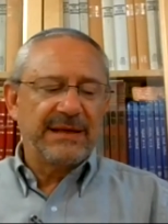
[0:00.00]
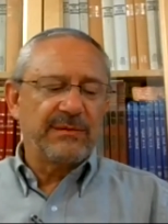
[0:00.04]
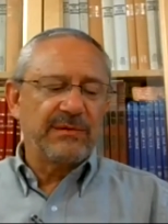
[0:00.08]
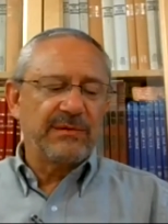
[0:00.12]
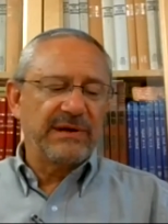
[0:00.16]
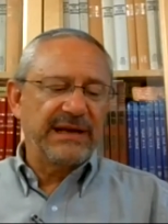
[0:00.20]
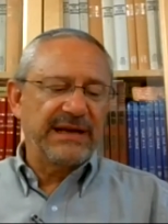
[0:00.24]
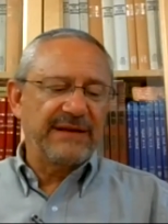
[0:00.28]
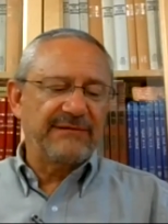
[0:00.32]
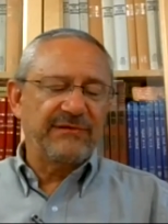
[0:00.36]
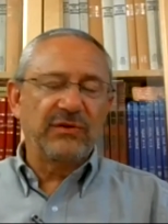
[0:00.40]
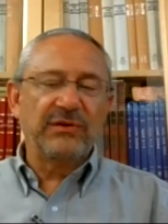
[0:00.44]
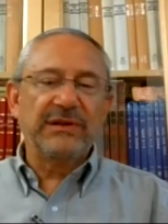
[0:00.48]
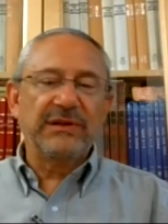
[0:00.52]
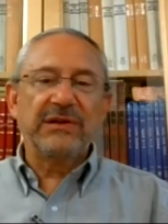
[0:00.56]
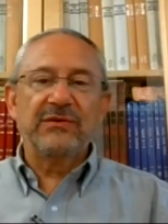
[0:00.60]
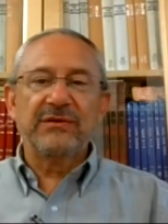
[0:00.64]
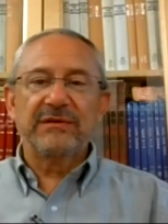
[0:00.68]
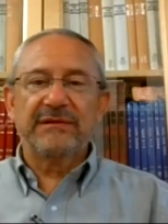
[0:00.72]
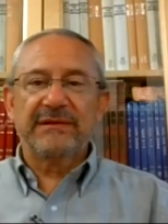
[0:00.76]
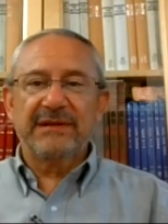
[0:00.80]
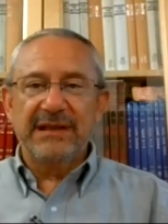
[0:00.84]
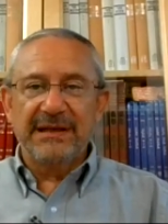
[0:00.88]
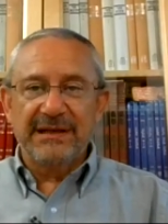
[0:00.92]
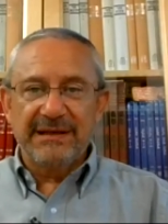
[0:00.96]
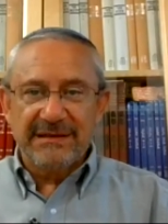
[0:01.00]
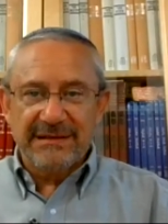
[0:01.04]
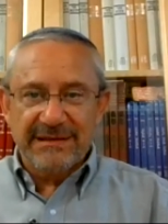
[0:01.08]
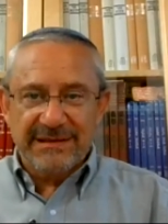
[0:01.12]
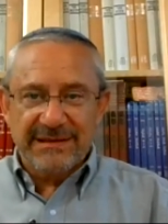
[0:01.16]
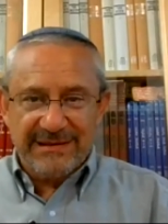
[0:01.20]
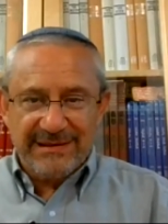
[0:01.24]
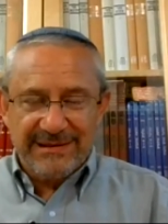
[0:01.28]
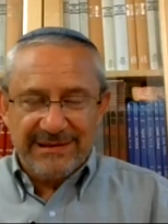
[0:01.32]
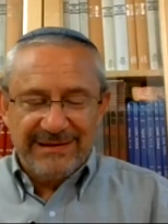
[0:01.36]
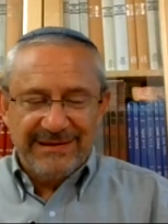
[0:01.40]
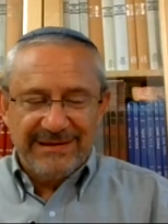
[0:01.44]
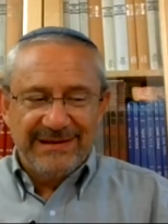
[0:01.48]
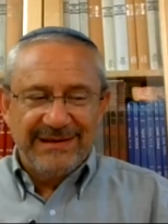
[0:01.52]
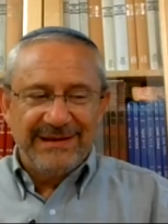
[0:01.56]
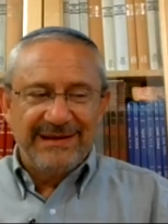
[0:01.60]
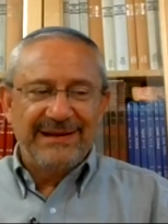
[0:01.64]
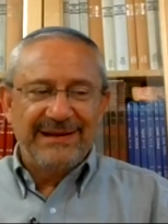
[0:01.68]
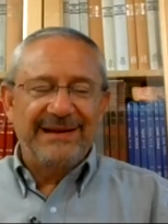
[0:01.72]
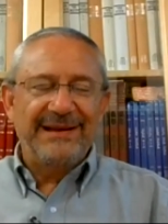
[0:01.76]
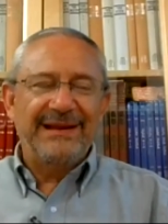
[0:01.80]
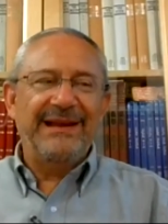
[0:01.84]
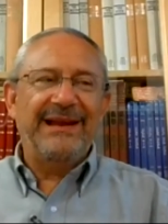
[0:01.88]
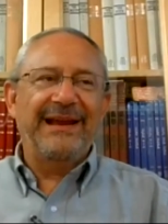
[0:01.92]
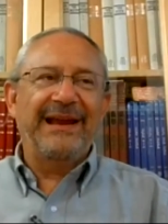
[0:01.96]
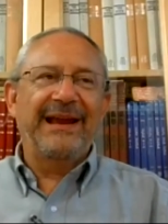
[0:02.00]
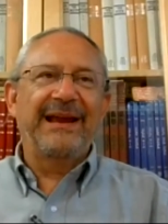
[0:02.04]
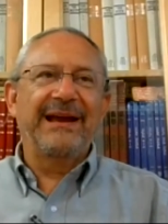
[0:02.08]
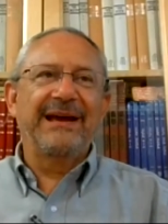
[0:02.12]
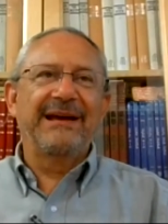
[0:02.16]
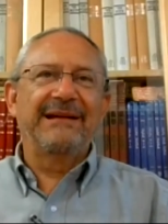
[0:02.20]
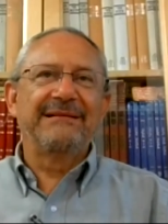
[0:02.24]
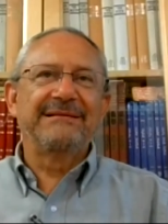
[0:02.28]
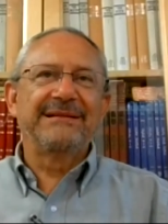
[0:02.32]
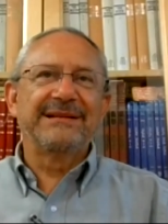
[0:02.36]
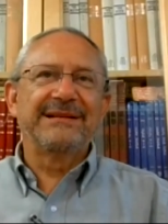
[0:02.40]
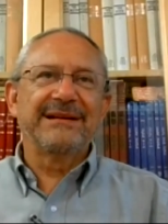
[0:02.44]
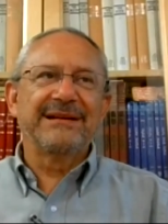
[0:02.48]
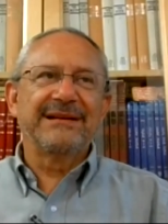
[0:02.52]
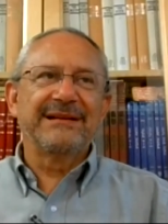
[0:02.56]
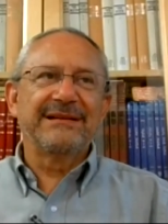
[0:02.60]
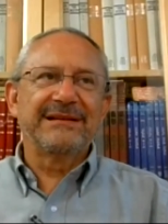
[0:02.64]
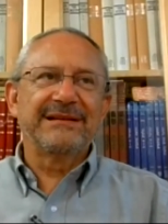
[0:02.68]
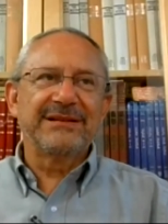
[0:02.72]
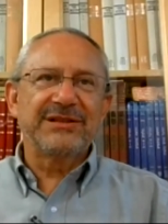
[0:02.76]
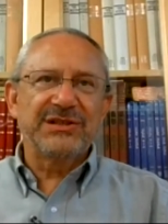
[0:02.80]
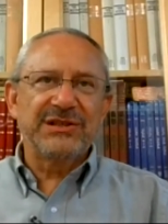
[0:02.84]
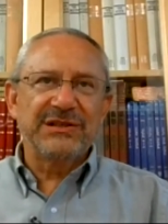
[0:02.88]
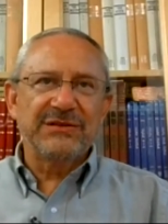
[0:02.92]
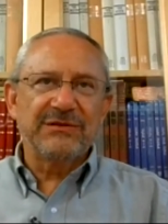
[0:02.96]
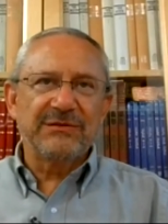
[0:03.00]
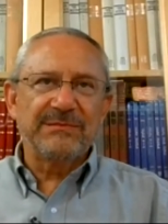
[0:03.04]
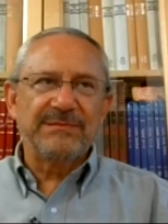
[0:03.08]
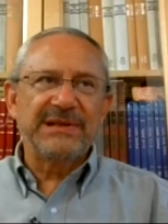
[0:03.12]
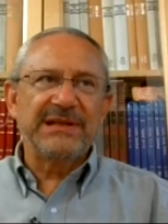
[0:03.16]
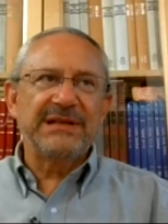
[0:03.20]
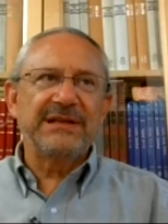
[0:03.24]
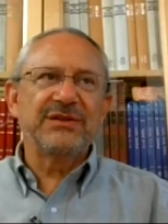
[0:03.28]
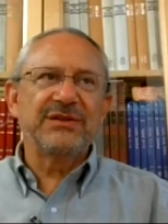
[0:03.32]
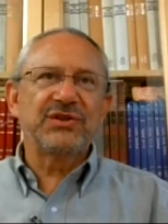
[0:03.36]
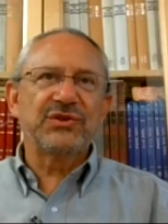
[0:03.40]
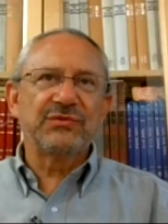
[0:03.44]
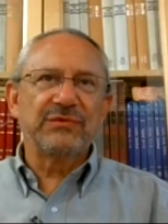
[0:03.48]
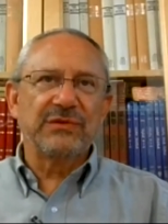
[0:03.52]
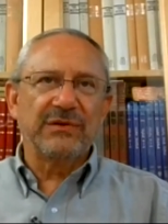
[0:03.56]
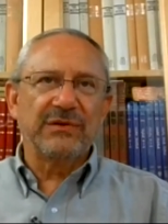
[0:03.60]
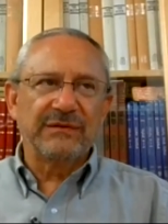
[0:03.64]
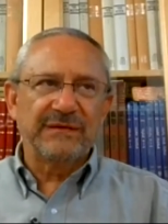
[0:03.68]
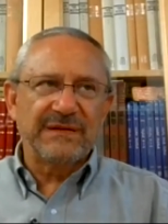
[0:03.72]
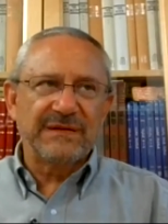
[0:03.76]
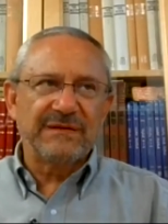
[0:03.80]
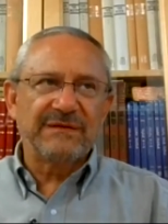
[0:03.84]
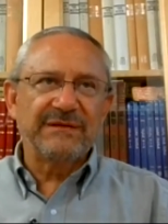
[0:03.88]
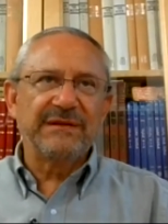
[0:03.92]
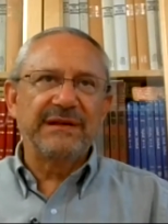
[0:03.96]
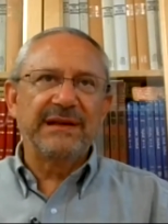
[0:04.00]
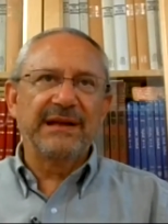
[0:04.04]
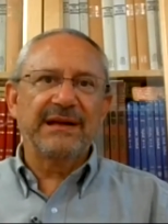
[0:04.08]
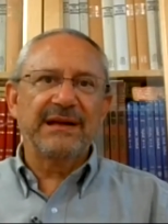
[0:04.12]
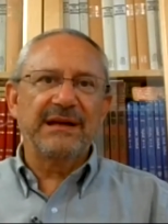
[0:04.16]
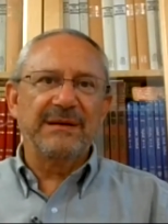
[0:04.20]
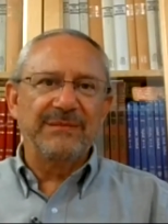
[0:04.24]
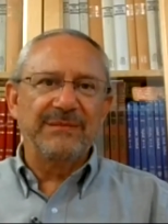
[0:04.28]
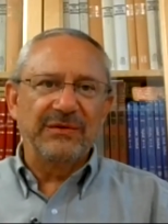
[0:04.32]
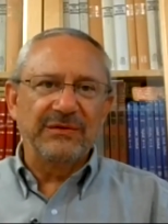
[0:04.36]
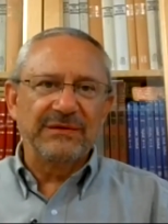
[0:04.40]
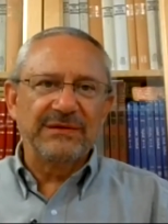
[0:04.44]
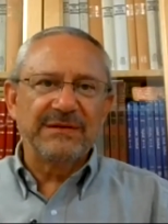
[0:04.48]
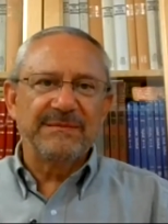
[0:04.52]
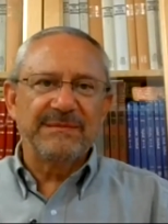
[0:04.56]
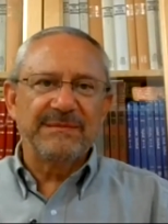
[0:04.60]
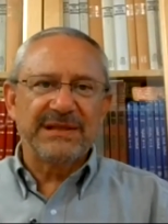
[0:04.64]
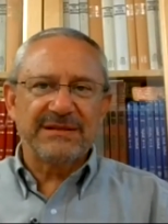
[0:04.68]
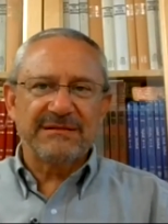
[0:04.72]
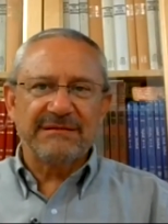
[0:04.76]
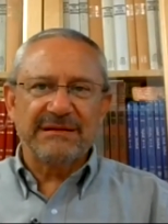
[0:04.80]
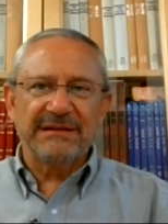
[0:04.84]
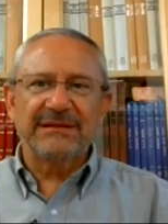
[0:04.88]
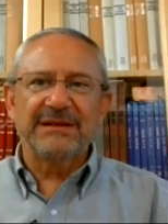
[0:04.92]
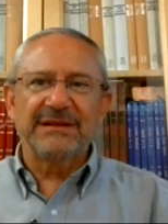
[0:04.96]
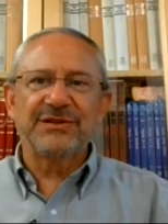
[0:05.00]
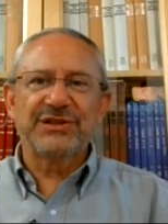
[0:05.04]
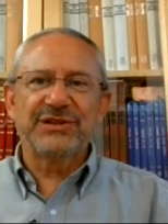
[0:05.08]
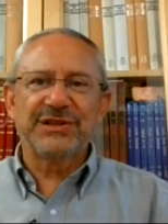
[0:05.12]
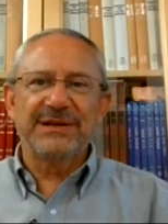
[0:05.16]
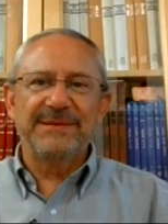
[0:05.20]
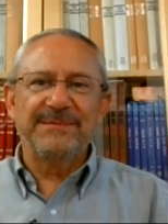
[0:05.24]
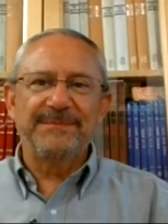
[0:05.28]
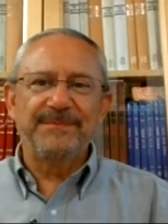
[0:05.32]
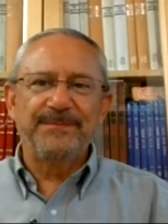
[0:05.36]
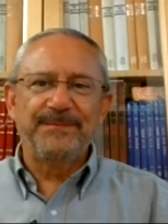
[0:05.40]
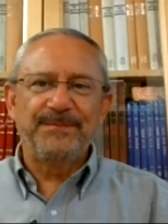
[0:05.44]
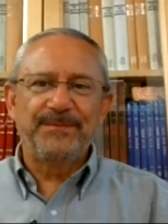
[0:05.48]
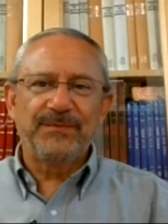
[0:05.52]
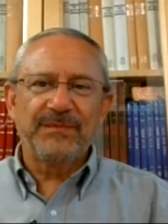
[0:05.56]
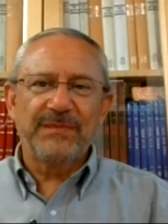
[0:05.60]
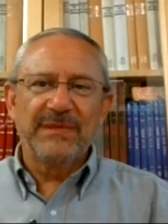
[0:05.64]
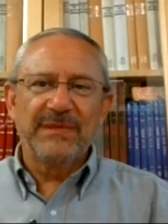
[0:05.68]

that we'll have only good things, and this year will be Yeshuot Nechamot, Ezrat Hashem.